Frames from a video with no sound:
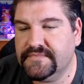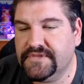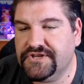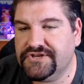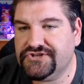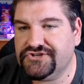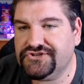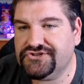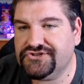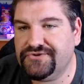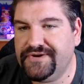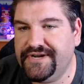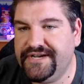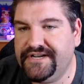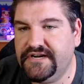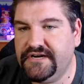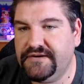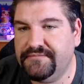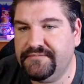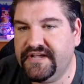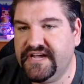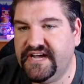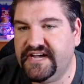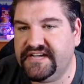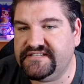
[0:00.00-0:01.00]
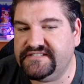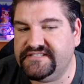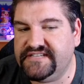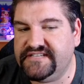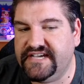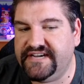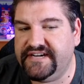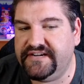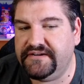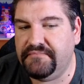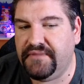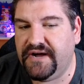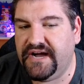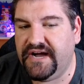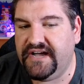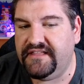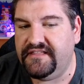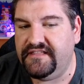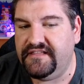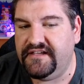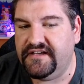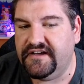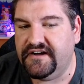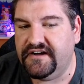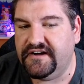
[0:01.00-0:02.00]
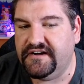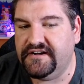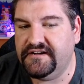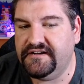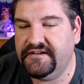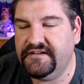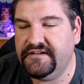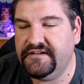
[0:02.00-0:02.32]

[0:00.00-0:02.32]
Straight up got deaded by the, uh,